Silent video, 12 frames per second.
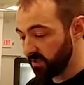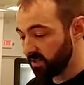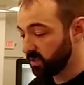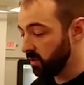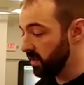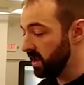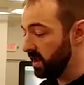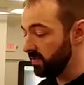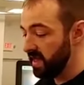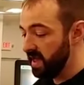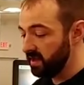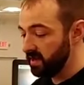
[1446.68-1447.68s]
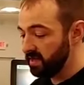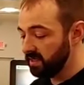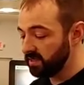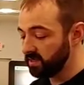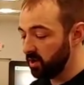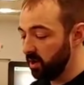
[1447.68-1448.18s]
So yeah, that
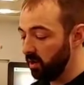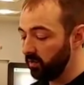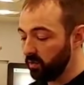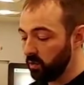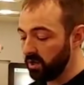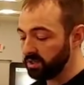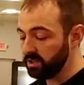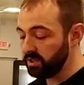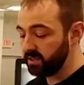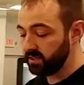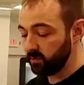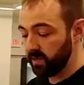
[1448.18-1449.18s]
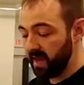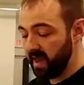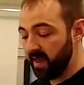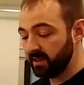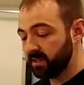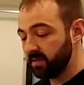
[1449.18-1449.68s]
is all the questions we
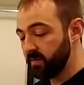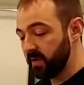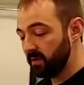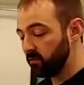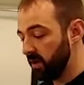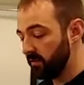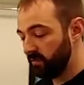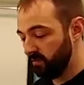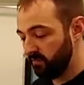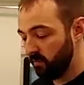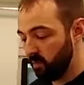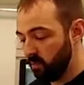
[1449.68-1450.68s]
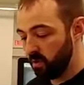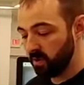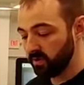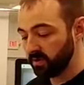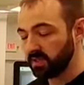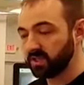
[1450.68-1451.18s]
had submitted right
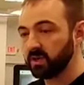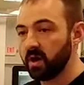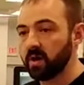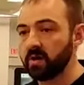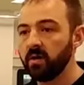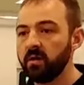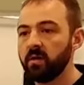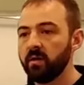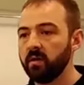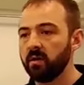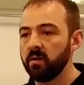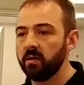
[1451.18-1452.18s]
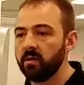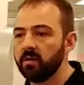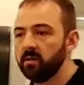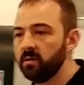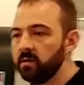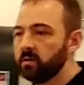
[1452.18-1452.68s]
before the start. We have
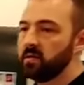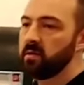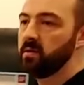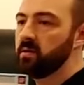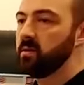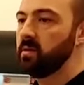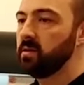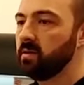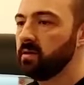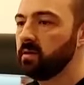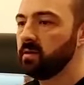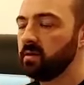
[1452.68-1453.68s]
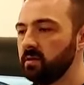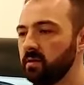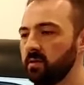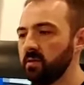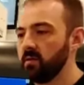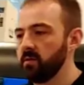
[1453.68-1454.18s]
a couple here. Kevin
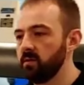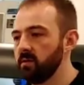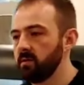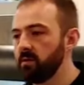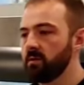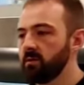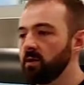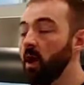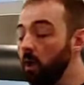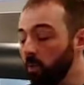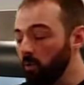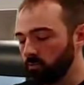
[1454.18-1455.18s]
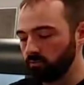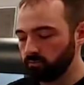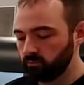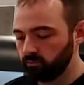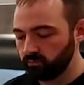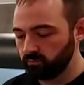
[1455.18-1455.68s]
Chris
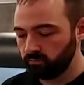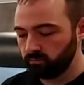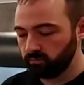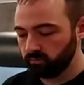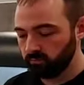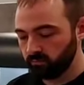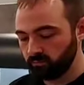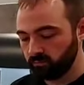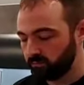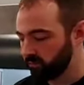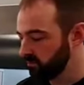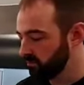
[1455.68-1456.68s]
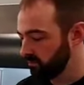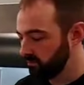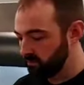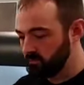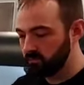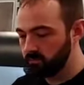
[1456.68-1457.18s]
is asking, is
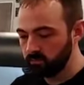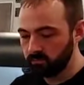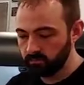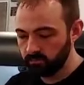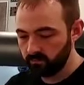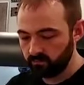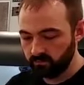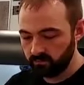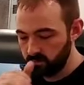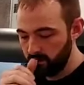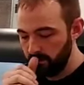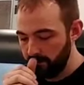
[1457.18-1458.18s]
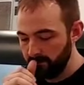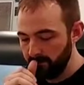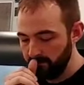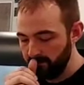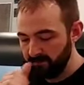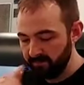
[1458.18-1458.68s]
there a way to update the
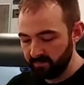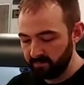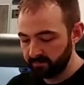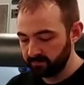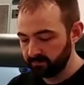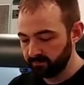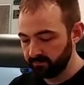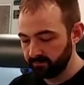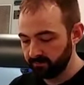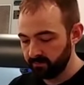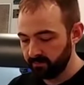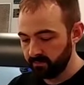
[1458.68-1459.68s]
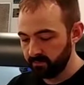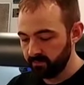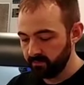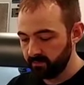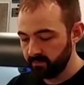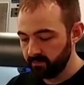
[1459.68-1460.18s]
current software on my machine?
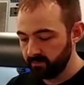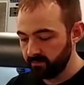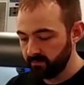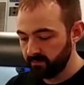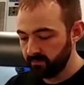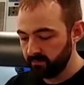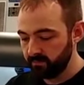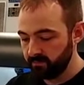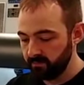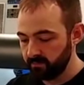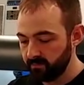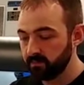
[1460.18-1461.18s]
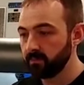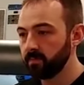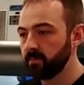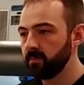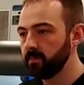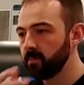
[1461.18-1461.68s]
The new
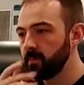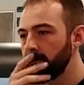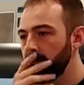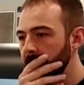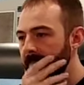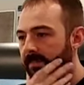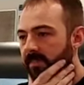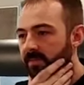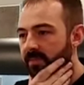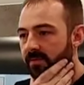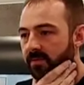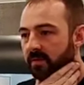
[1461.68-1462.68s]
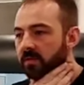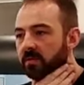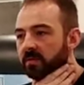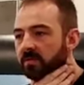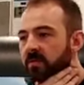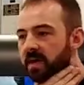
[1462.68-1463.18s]
DATRON
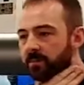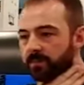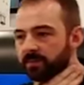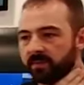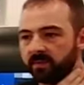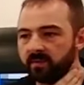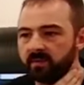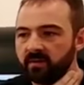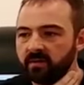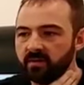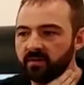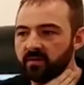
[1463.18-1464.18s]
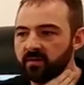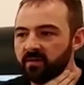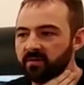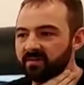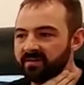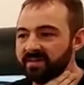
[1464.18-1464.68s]
Next software looks so
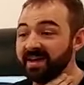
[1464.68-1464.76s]
great.